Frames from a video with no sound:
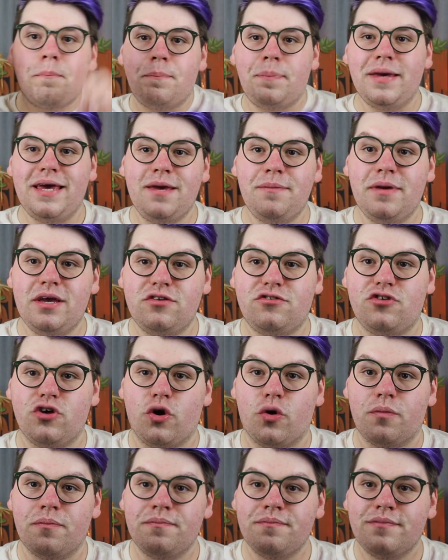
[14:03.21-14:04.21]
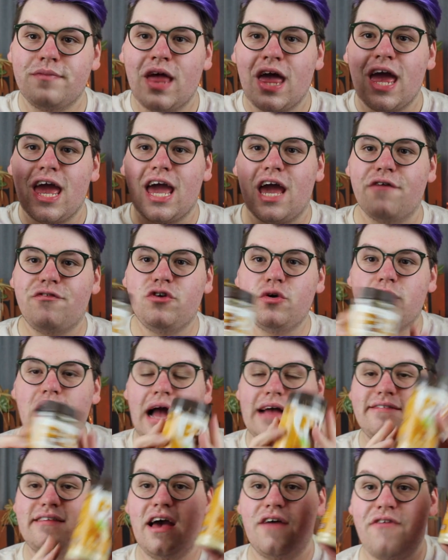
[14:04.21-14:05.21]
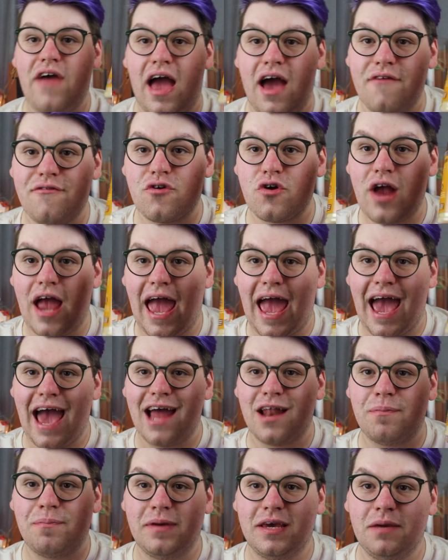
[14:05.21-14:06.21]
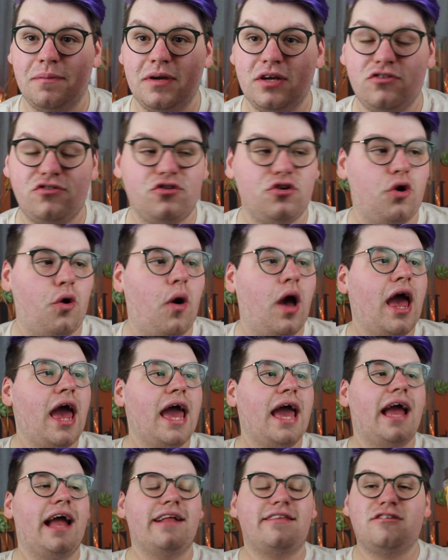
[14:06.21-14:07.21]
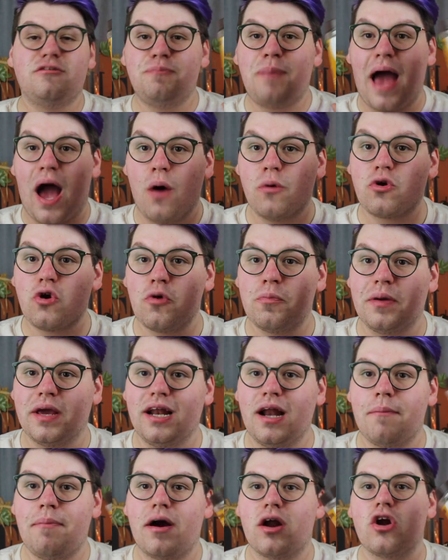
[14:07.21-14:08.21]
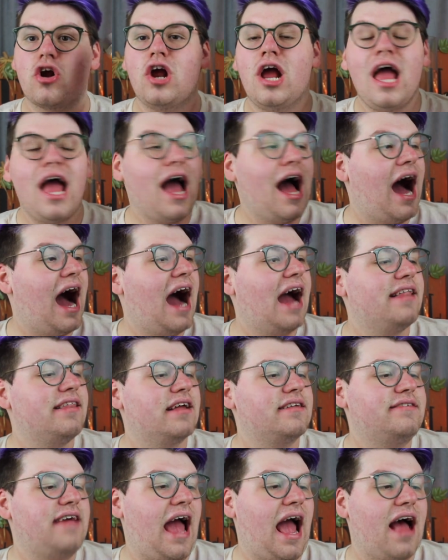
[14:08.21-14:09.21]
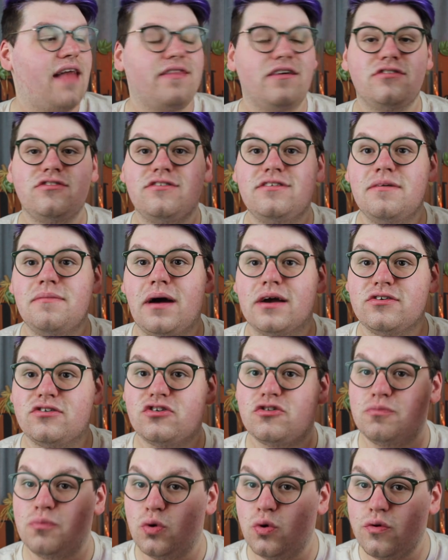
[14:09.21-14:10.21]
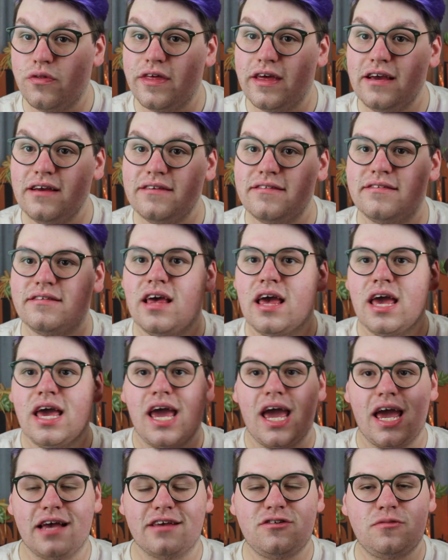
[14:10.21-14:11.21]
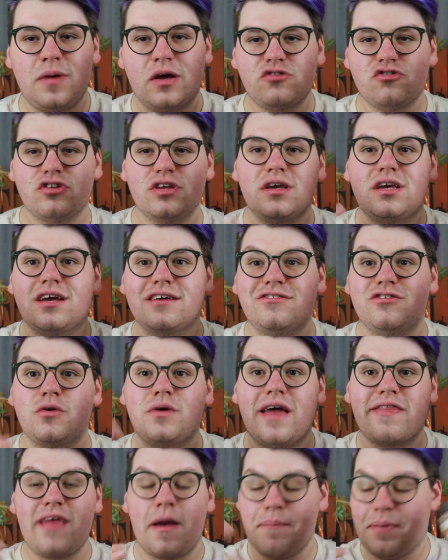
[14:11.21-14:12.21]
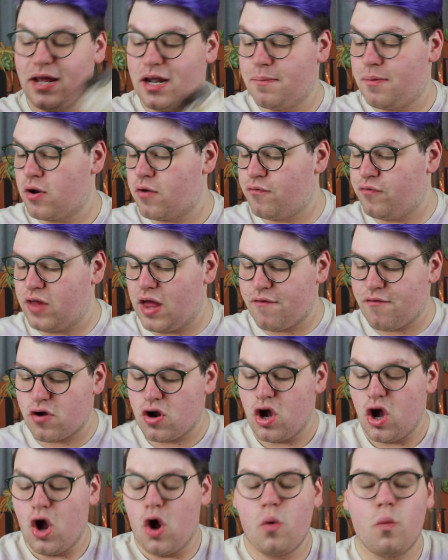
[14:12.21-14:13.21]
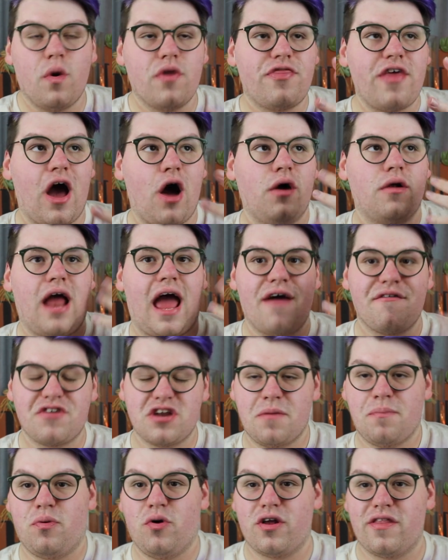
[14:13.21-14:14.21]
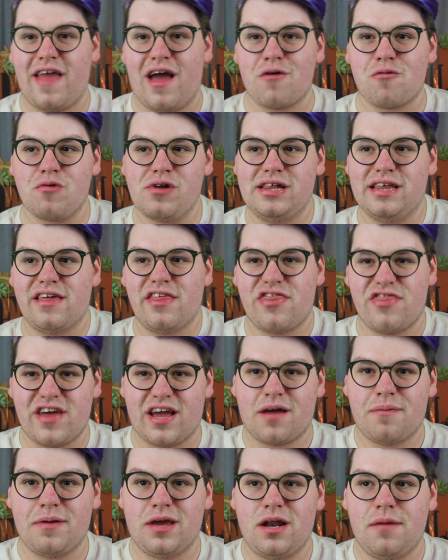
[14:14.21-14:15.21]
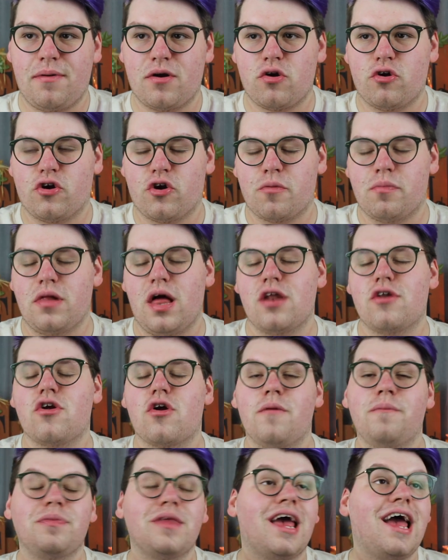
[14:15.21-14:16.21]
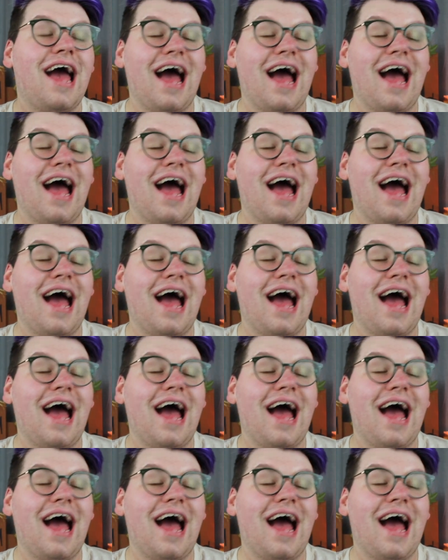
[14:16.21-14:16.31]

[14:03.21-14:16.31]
PB2. If you guys have ever had PB2, it's powdered peanut butter. I like to add this to my smoothies, especially because you get that peanut butter flavor without having to put that really thick peanut butter in your blender.